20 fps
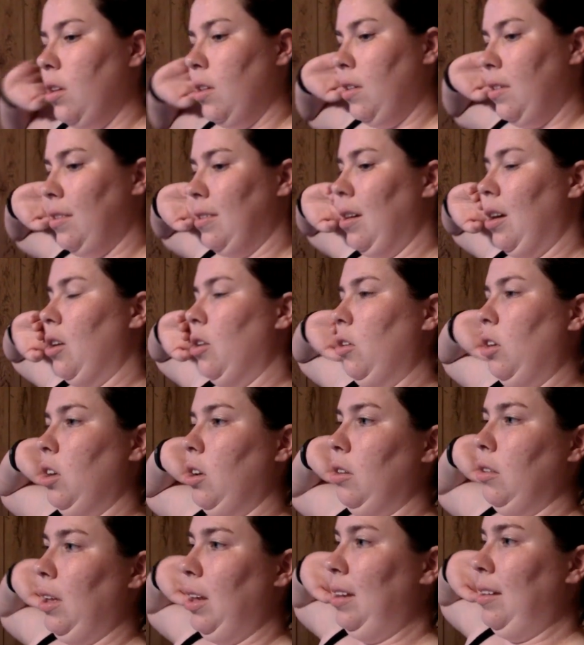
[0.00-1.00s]
So, you
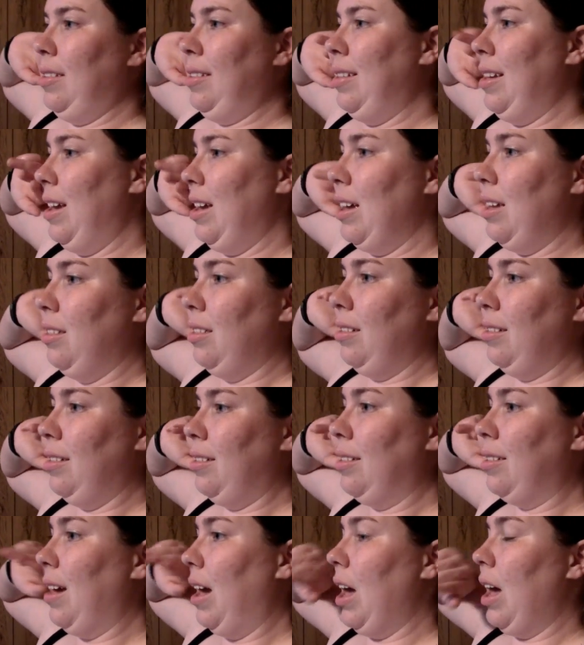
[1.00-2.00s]
know, like sit,
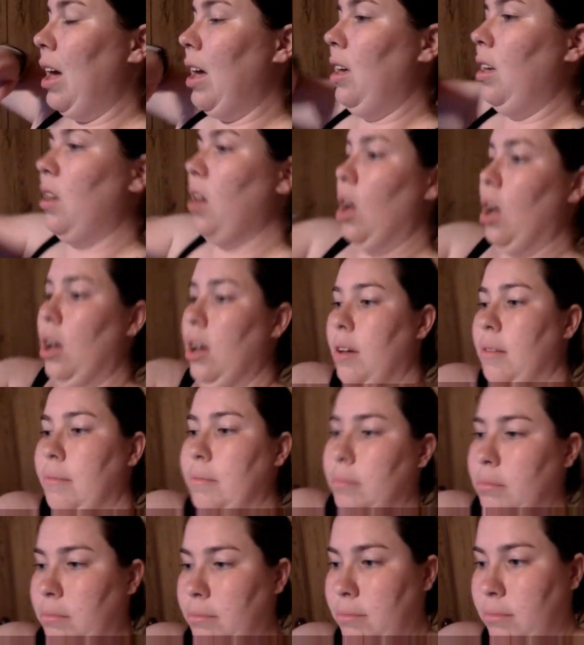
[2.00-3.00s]
stay,
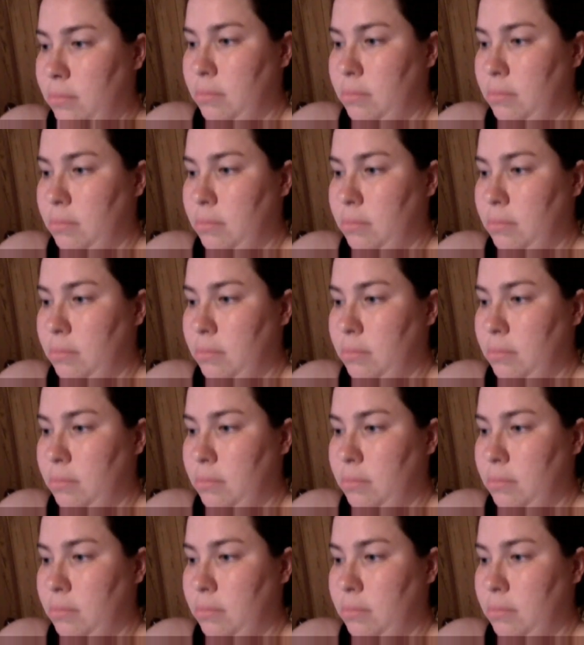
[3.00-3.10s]
come,